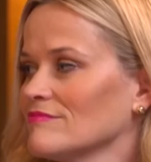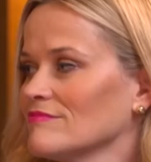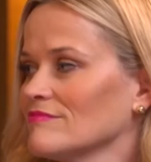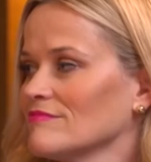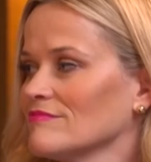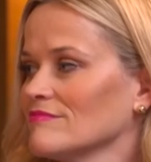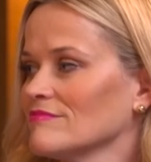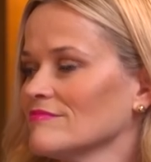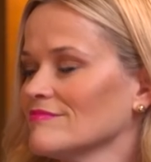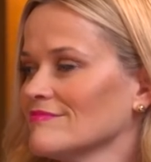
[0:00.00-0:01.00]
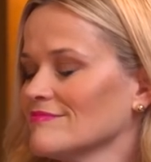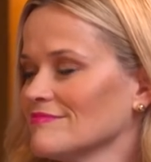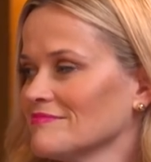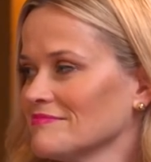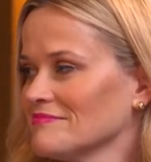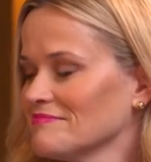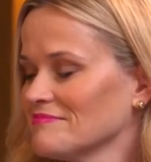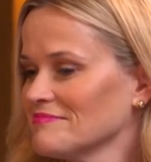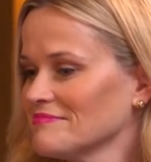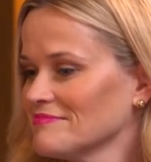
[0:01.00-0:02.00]

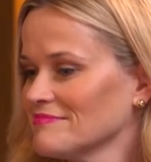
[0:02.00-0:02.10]
No words are spoken by the person on screen.